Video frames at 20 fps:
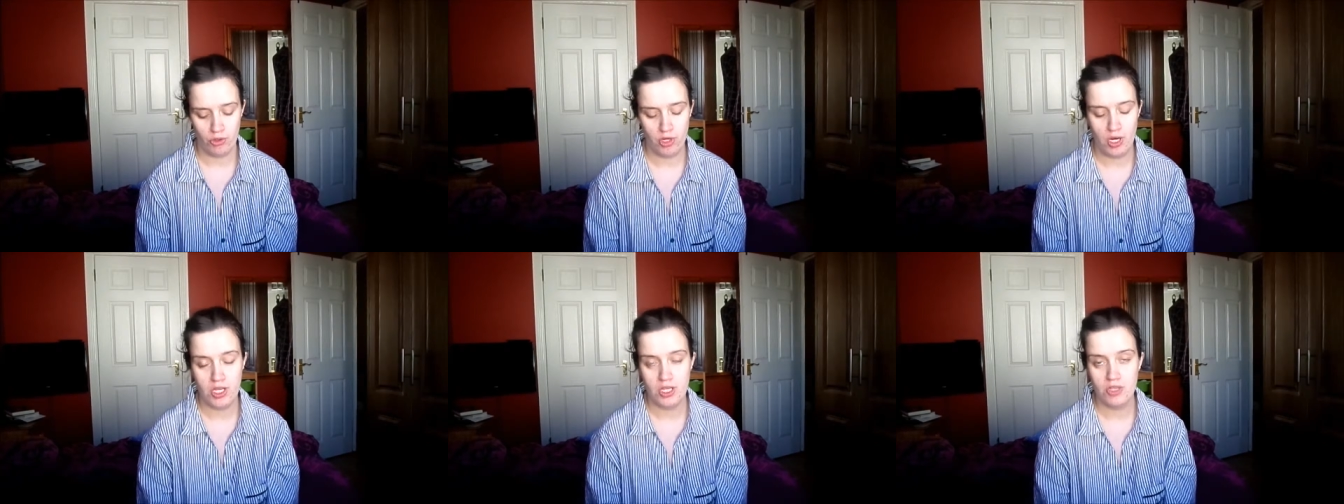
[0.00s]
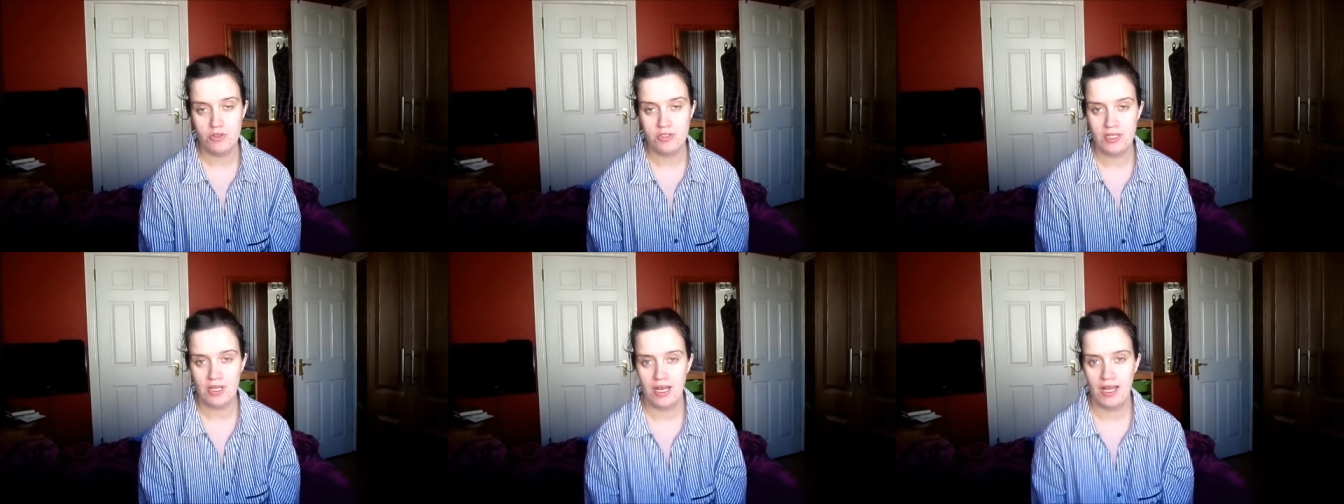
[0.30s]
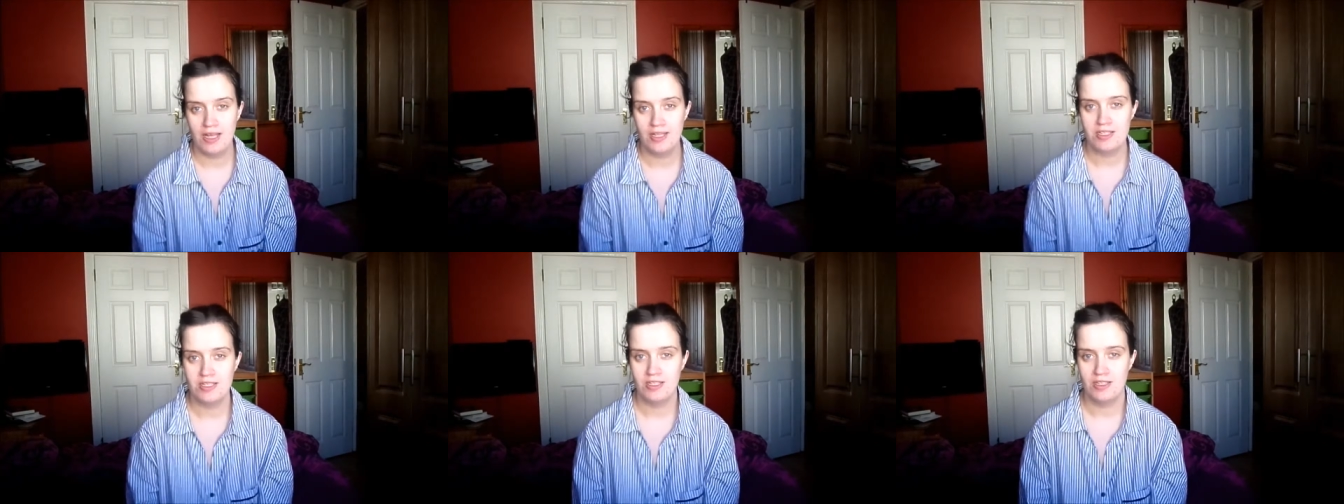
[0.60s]
I used it
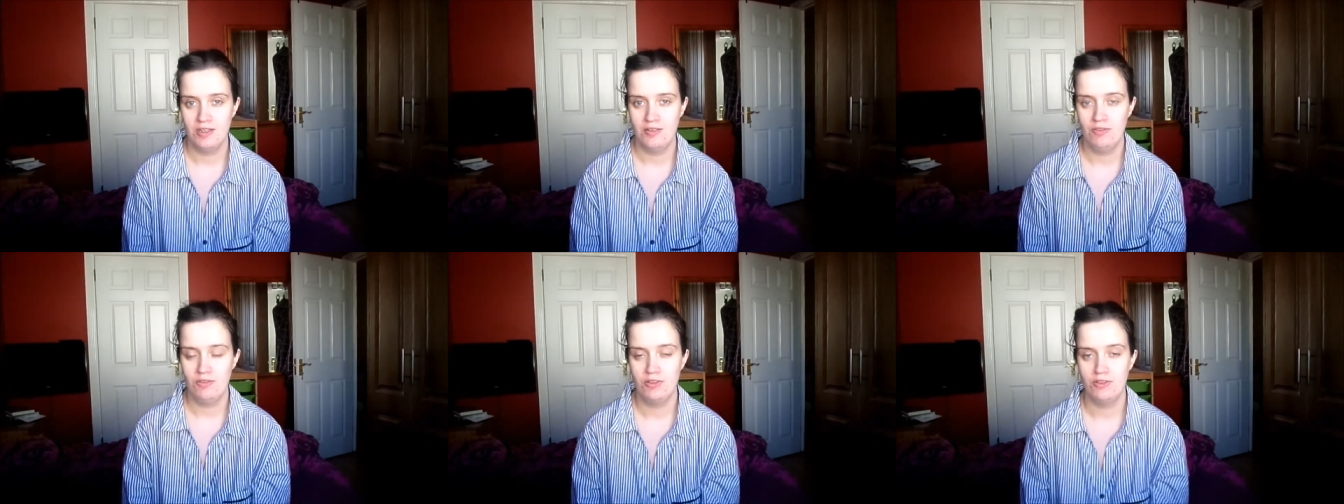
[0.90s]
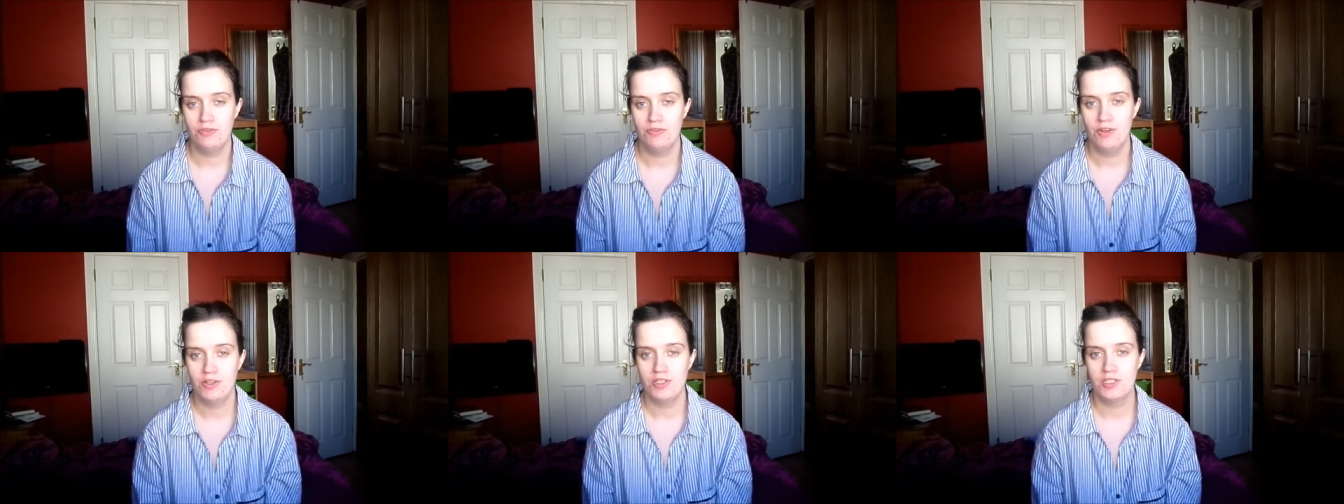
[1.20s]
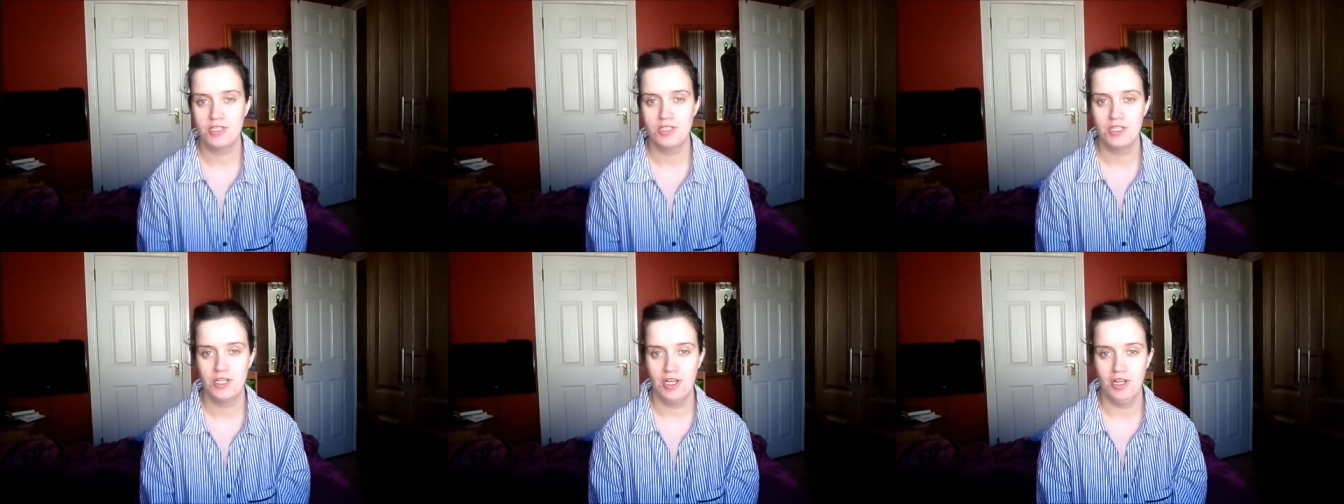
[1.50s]
last night for the
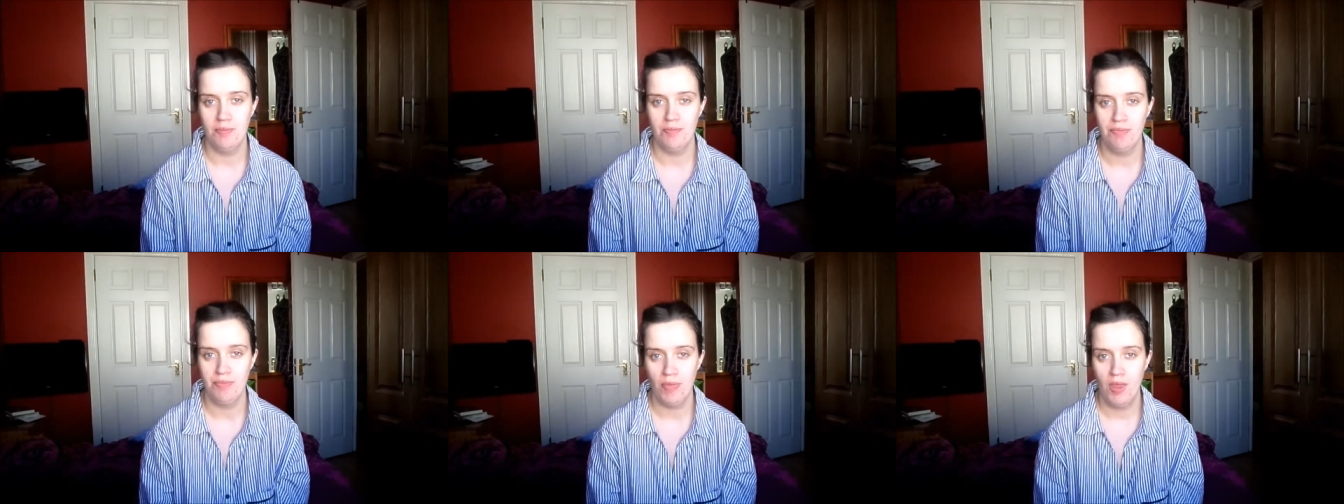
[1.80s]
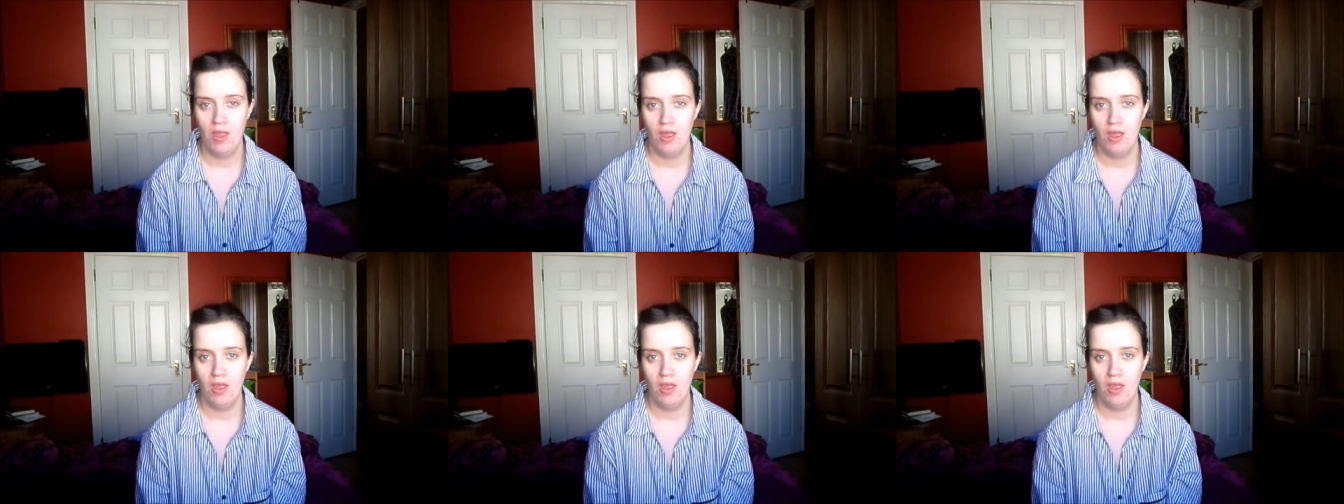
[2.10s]
first time.